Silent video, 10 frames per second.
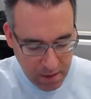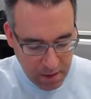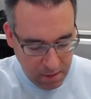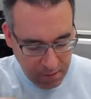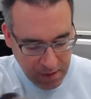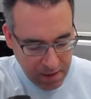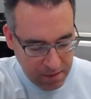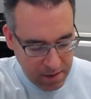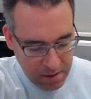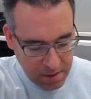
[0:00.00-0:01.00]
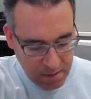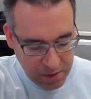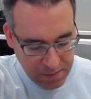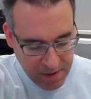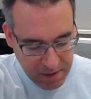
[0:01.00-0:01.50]
Got the
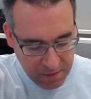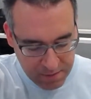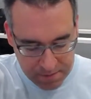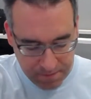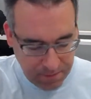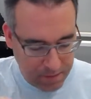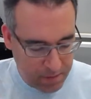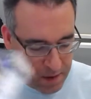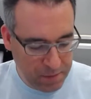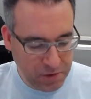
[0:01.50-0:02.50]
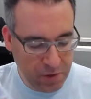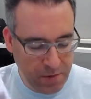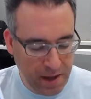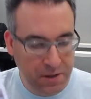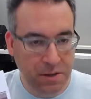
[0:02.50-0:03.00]
owner's manual. I'm
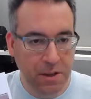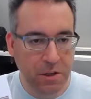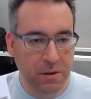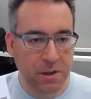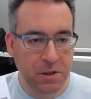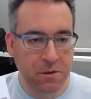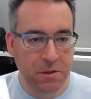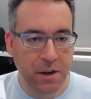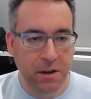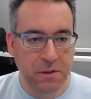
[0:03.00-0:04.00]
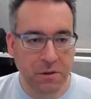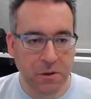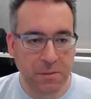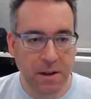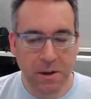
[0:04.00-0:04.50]
assuming it's the traditional Chinese
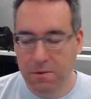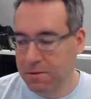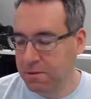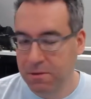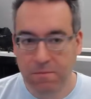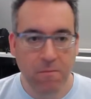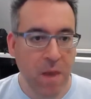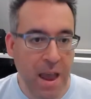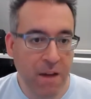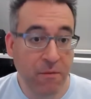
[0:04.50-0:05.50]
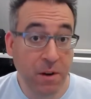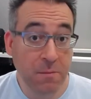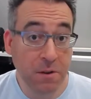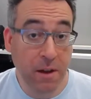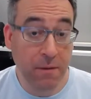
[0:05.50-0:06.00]
owner's manual, half
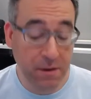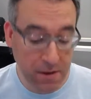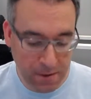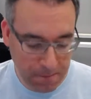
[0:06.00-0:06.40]
readable, half not.